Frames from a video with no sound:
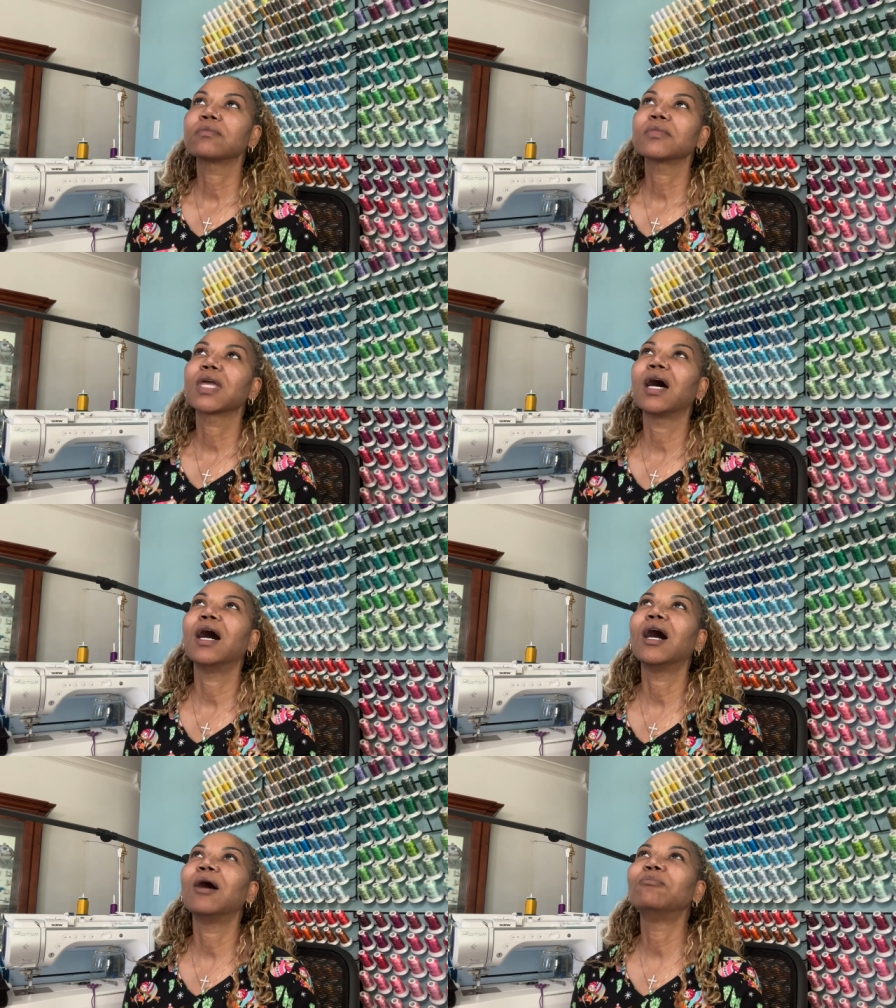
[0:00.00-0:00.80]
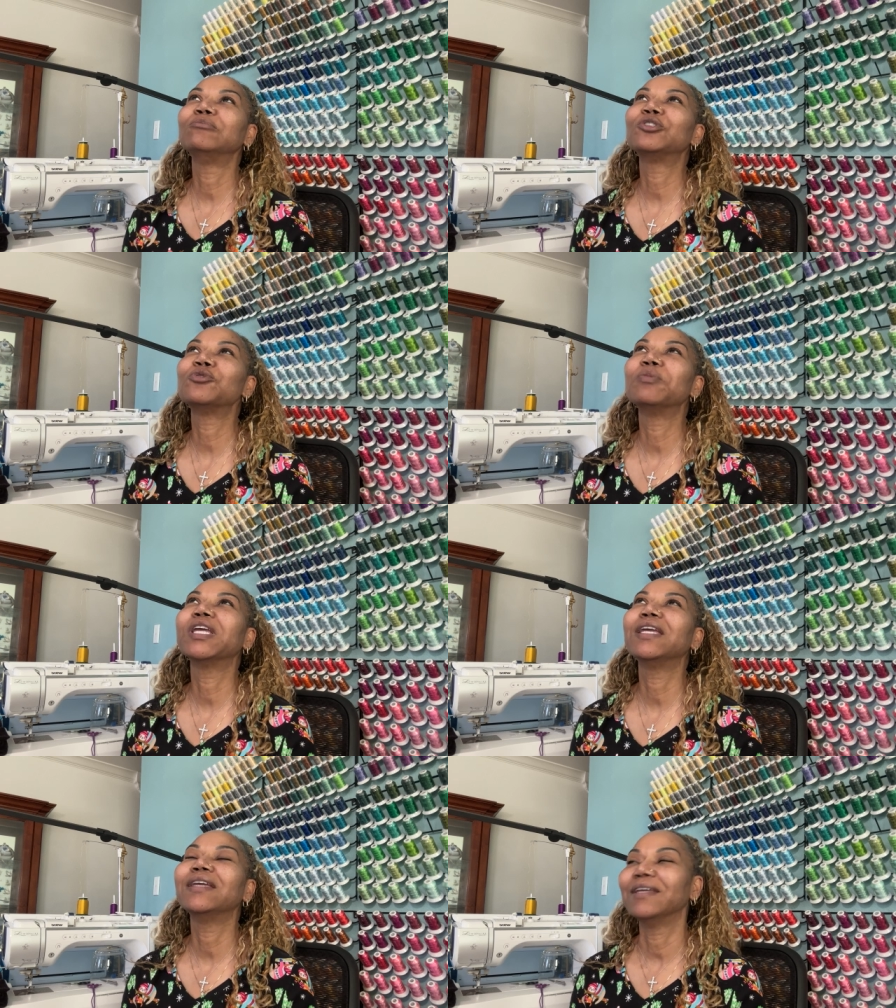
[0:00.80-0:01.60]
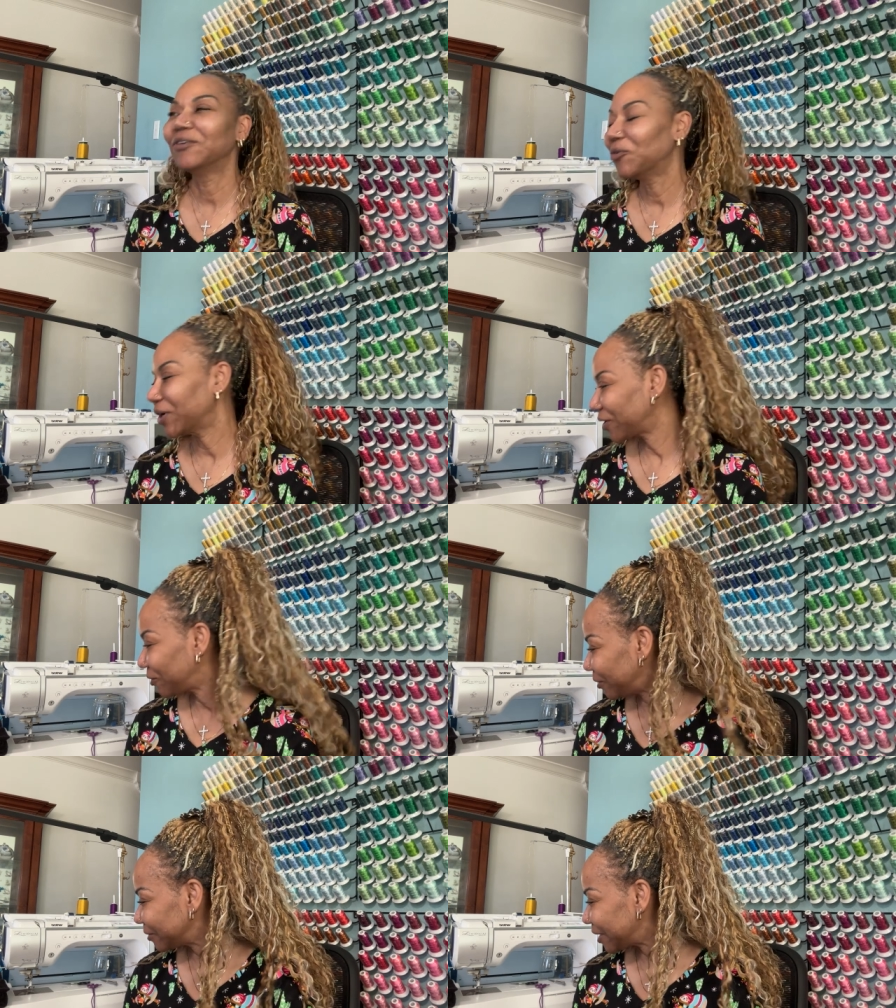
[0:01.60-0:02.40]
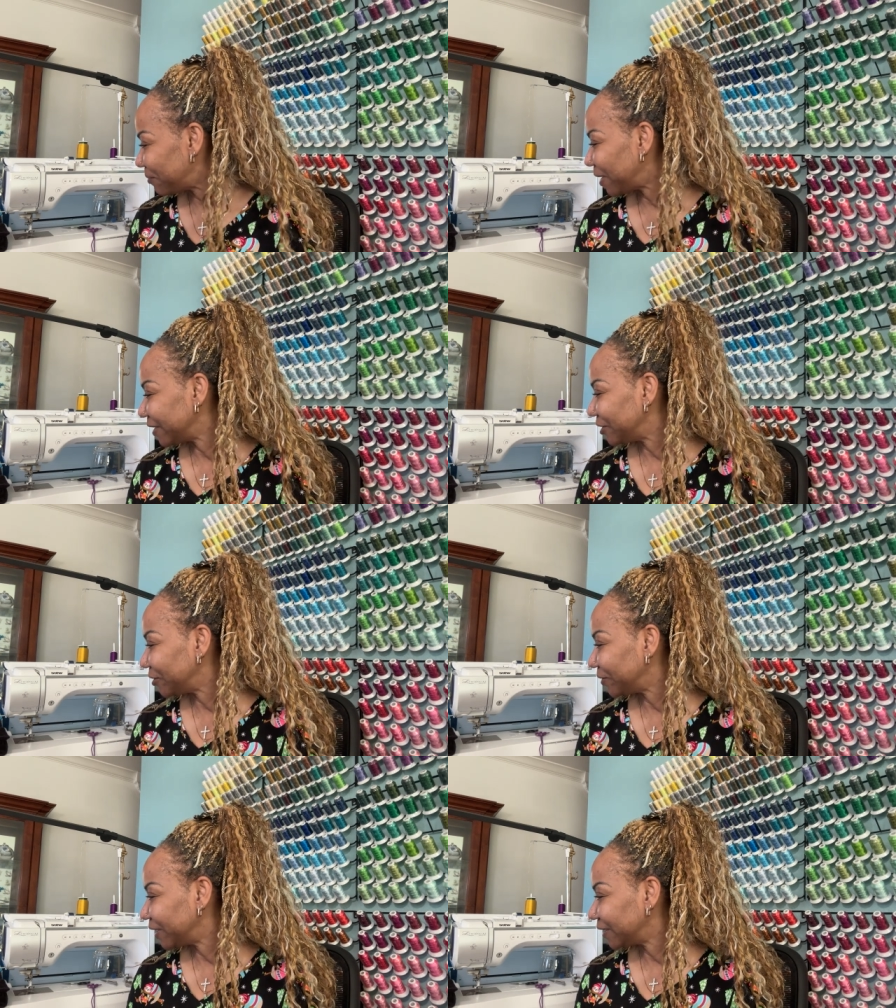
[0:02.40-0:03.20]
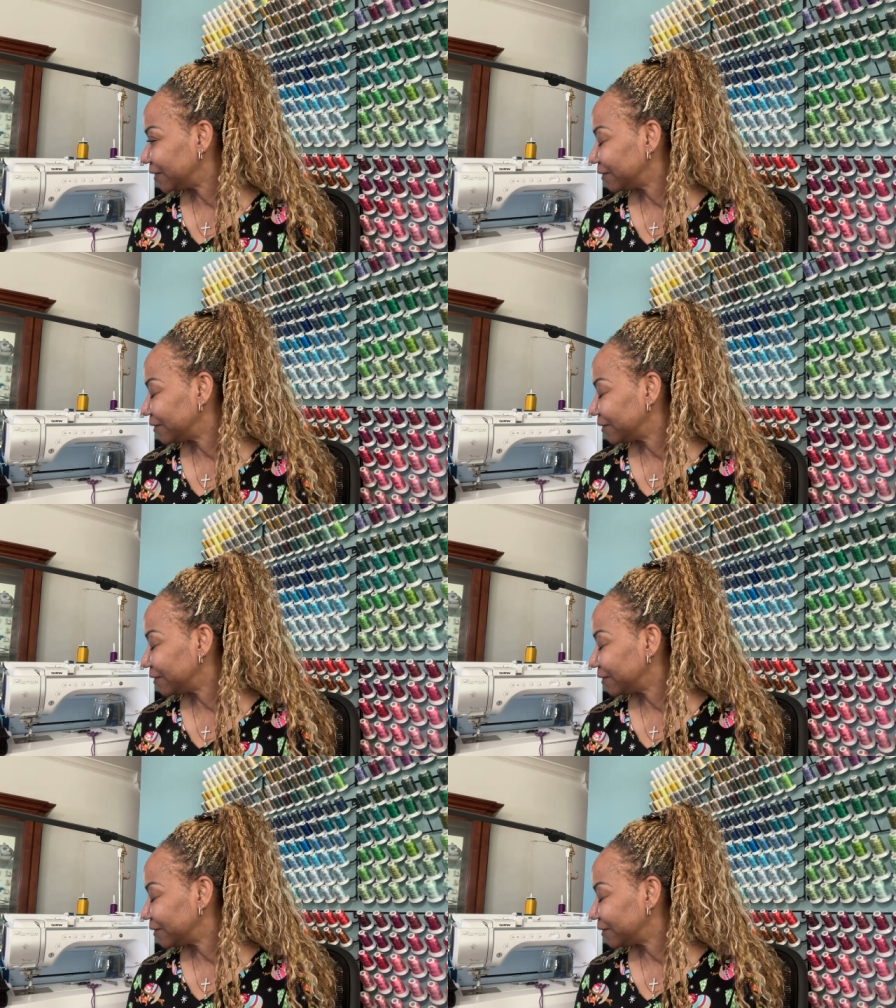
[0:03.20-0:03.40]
Come to Me. What quilt am I doing?